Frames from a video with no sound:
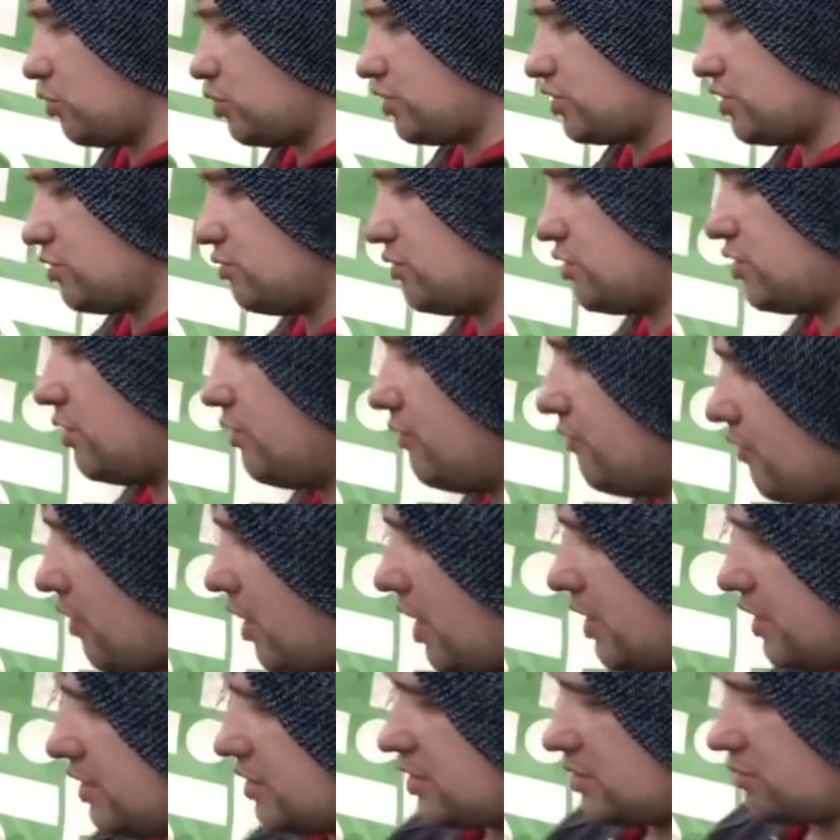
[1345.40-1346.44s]
I'm only doing two
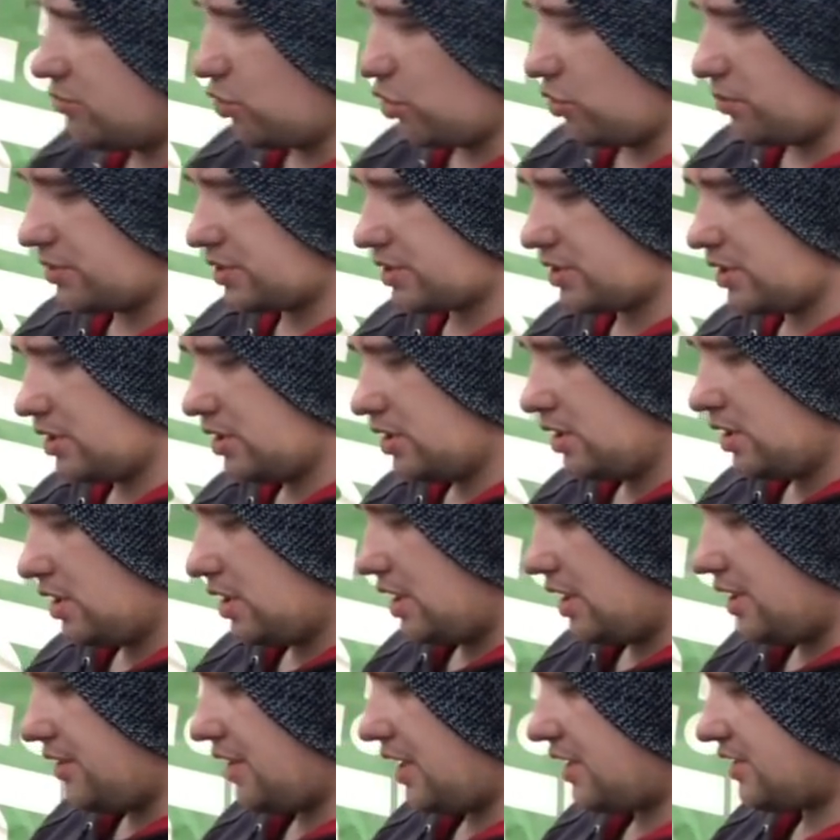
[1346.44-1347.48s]
varieties at the moment
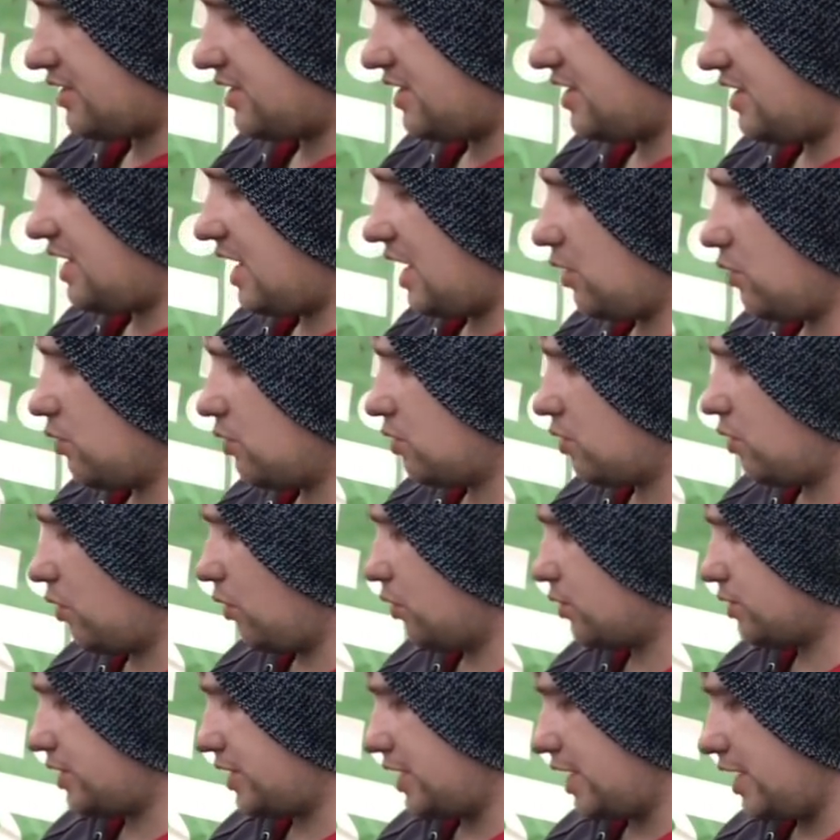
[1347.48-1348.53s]
and that's the yellow
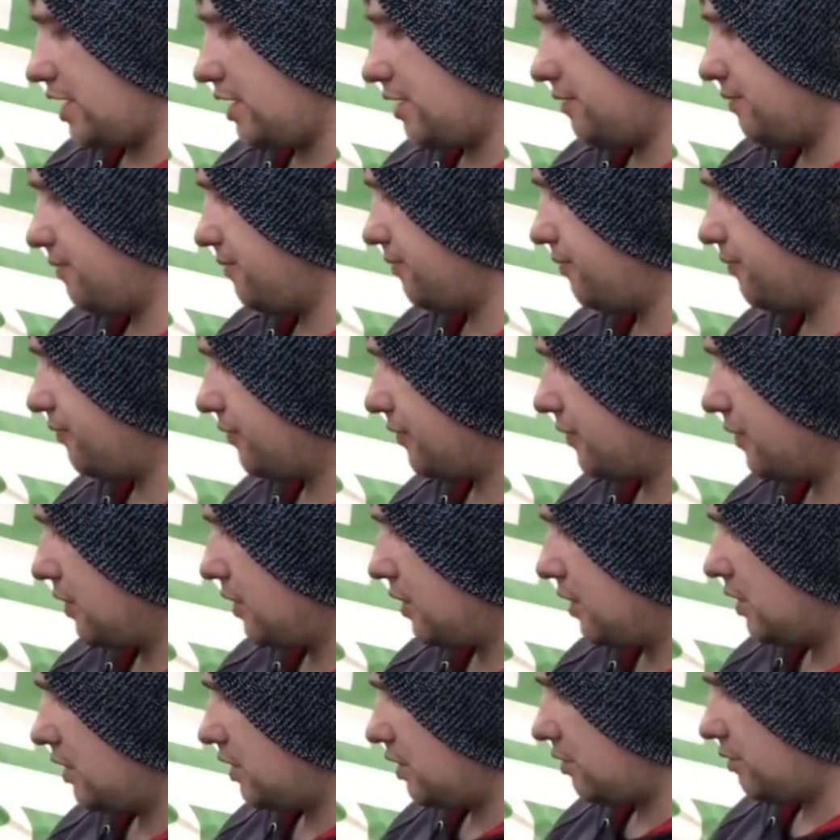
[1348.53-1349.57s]
courtier.
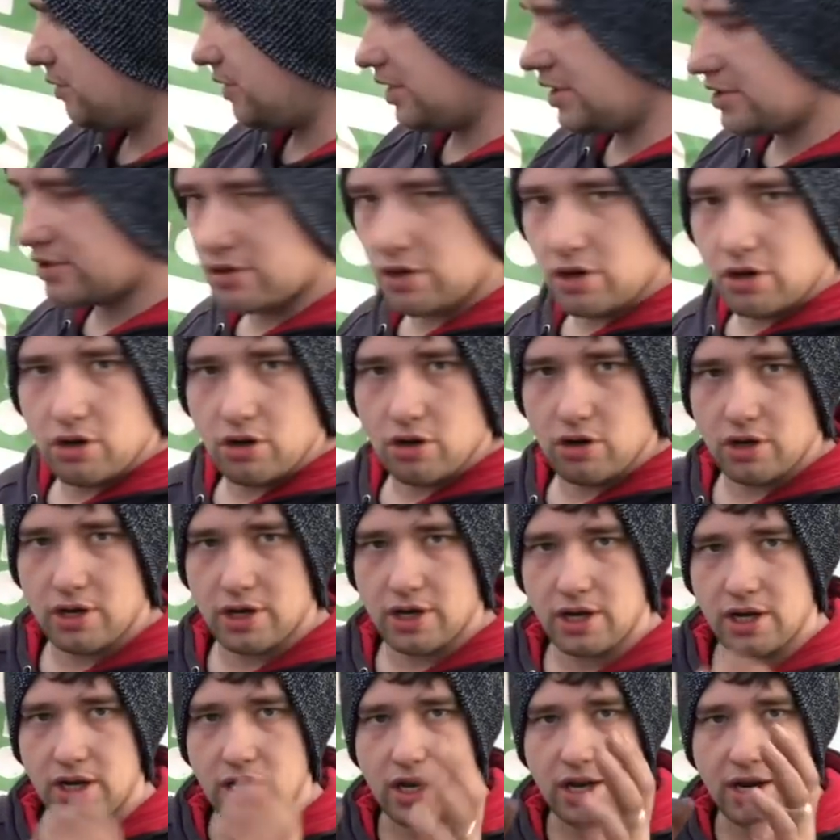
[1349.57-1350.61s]
Now these are
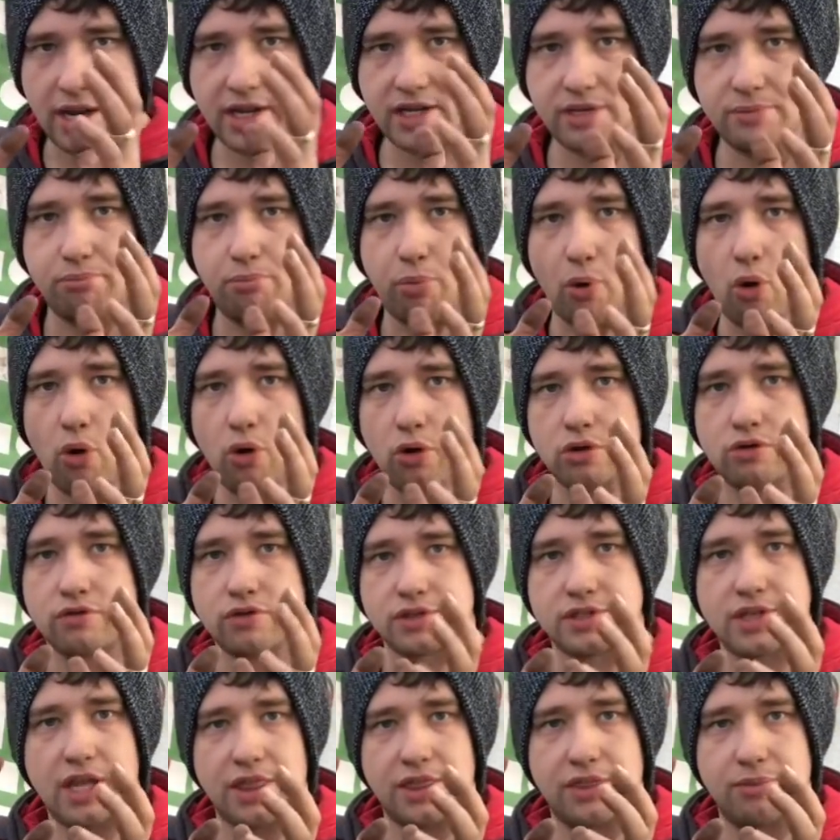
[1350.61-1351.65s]
a nice ball
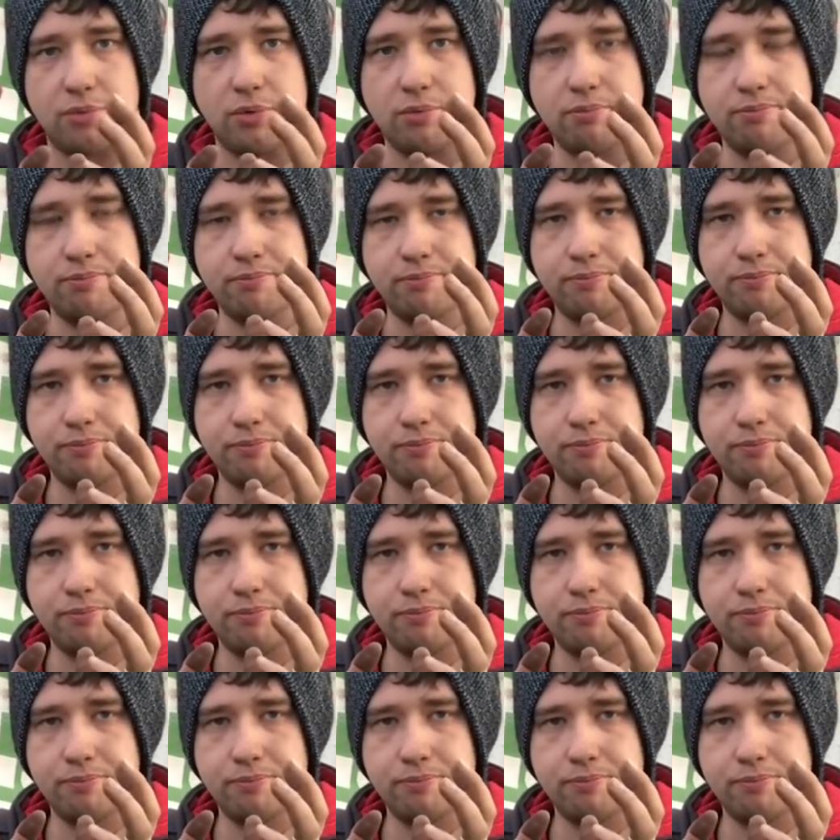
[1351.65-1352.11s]
chrysanthemum.